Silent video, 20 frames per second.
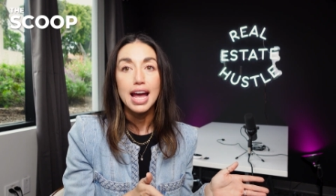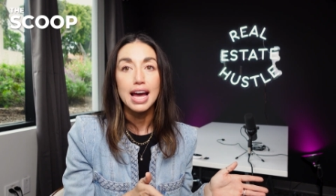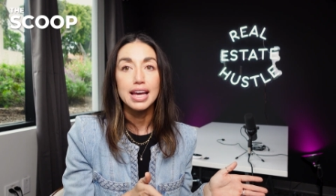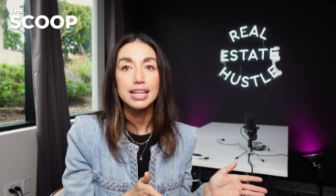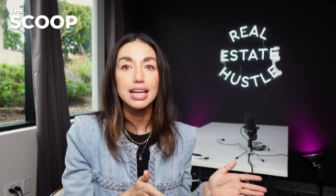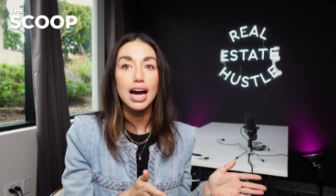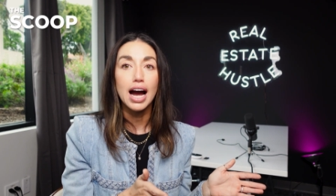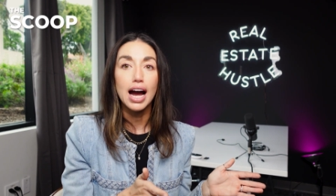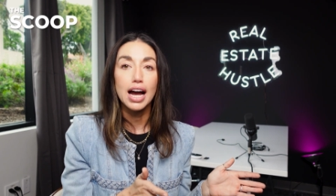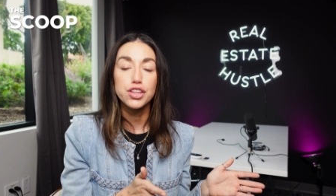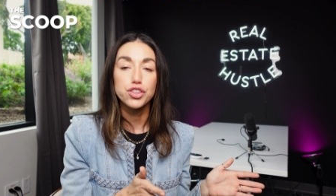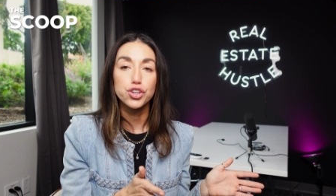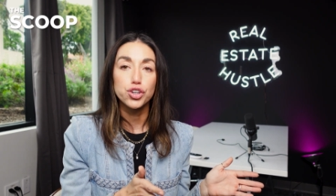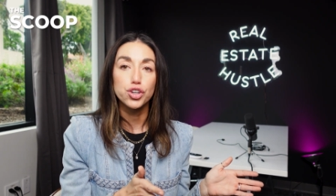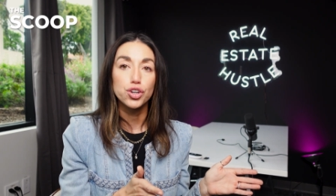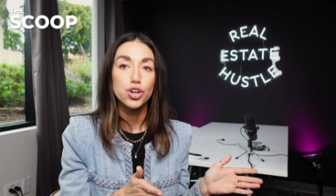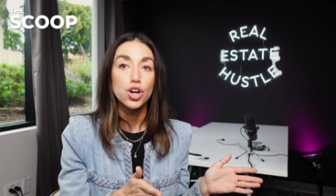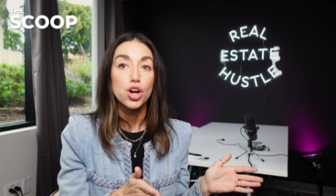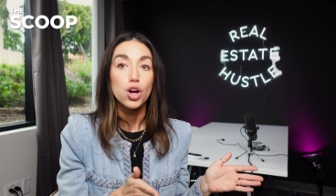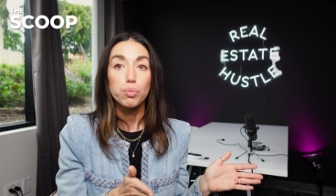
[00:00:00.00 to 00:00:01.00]
and
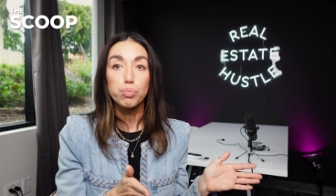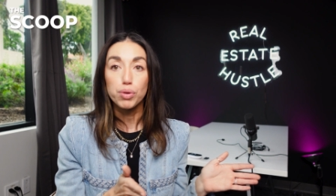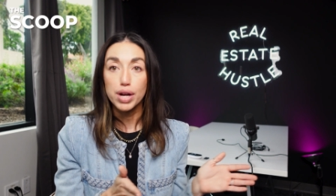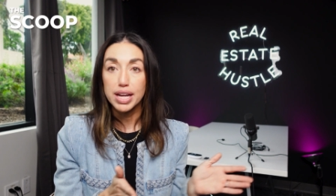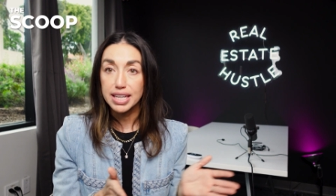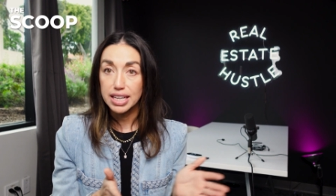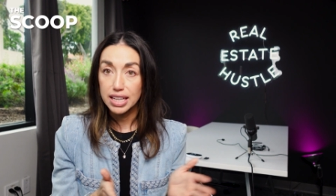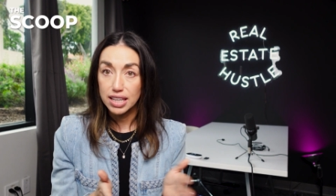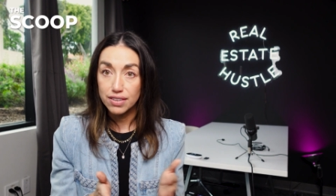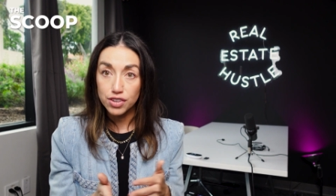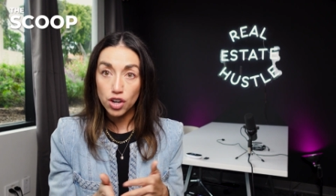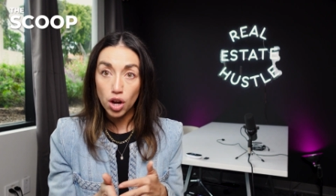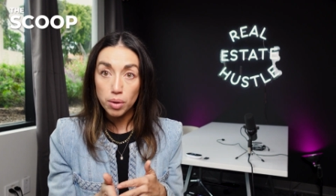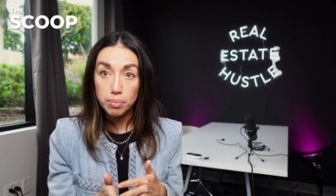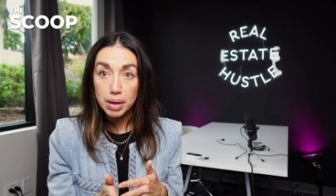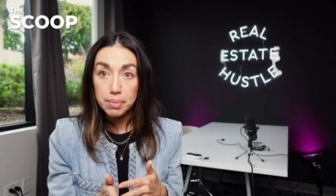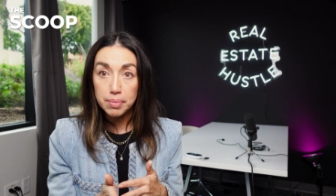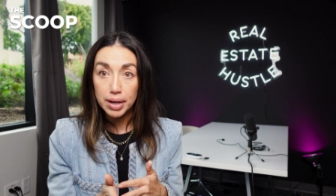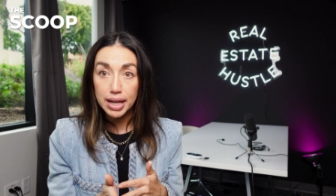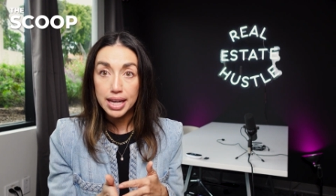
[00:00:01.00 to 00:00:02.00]
either break even on
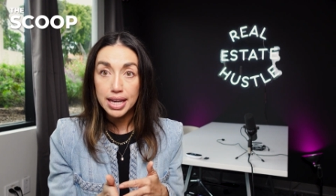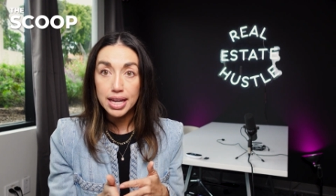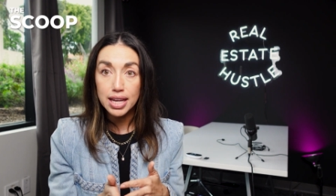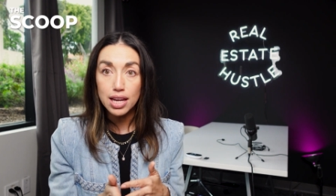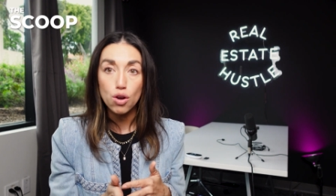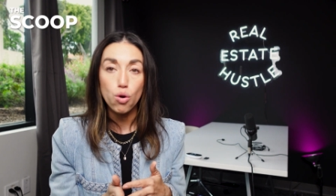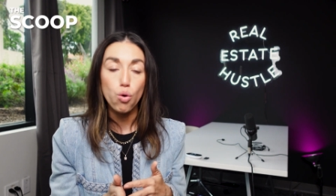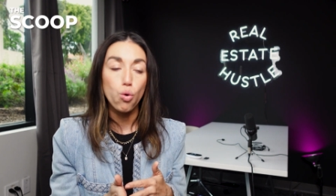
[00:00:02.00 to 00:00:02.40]
my money